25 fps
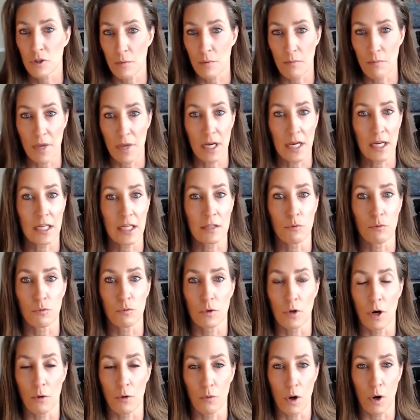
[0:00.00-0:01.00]
submitting a
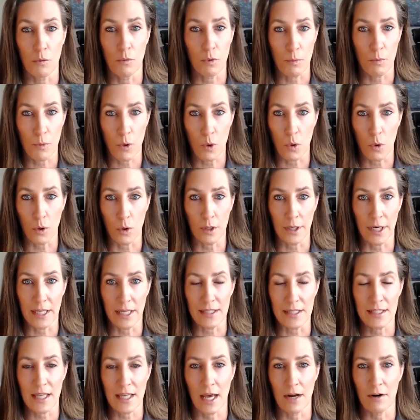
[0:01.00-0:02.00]
report,
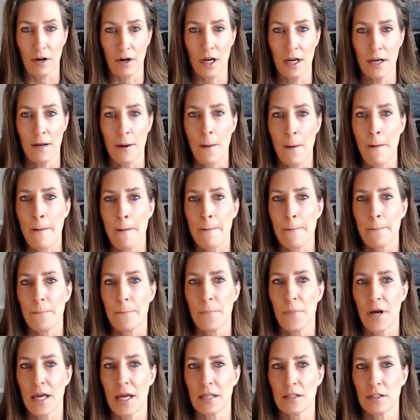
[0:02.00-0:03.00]
et cetera,
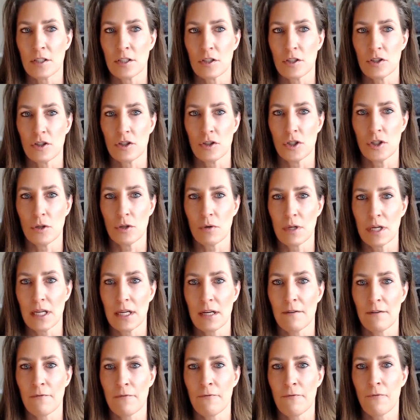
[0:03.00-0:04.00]
but do it
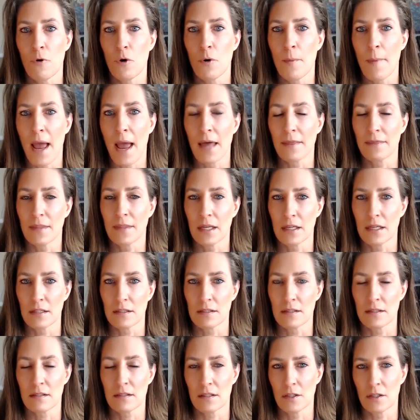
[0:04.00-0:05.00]
in a format that
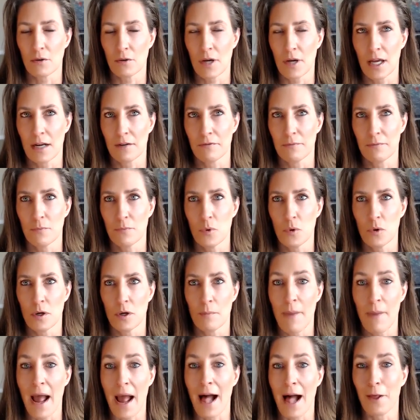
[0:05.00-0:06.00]
is, you know, kind of
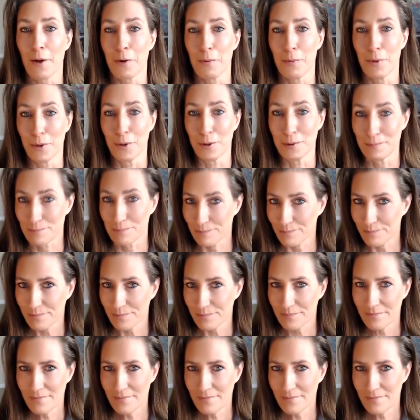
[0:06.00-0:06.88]
more palatable